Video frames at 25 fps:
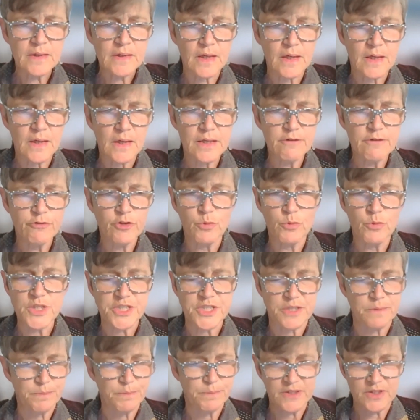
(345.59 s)
uh, if you wish
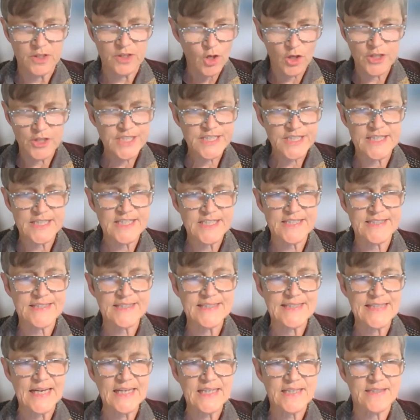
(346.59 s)
it, but the content is
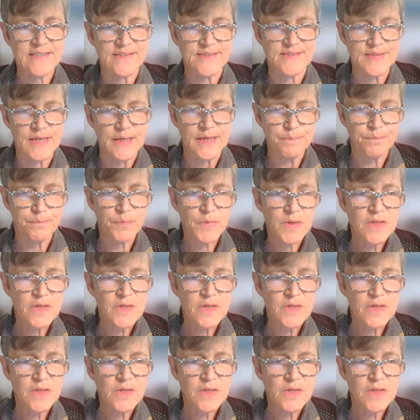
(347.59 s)
exactly the same.